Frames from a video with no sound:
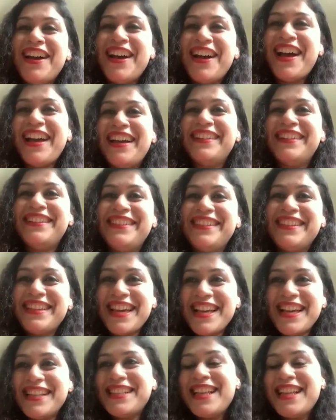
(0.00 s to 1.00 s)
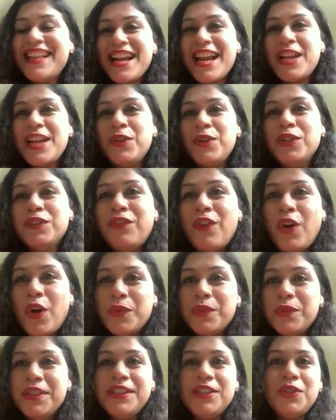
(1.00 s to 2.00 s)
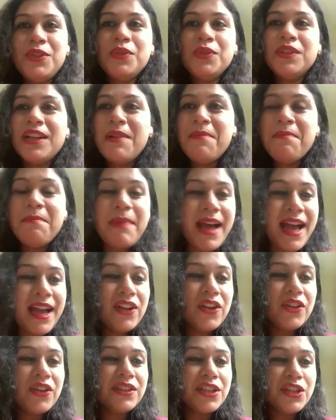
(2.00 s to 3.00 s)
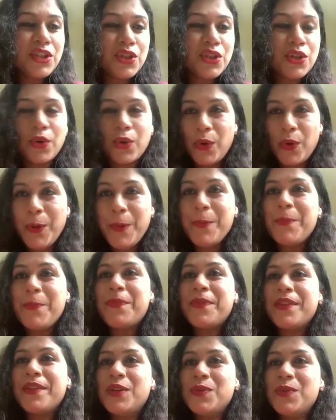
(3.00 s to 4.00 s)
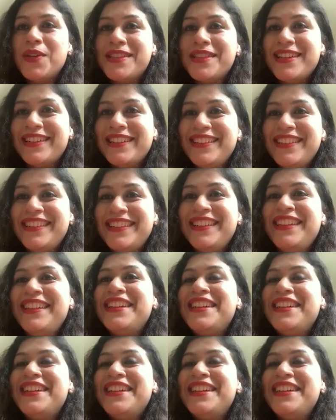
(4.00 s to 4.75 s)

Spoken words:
And yes, and I look forward to come back on this show. It was a little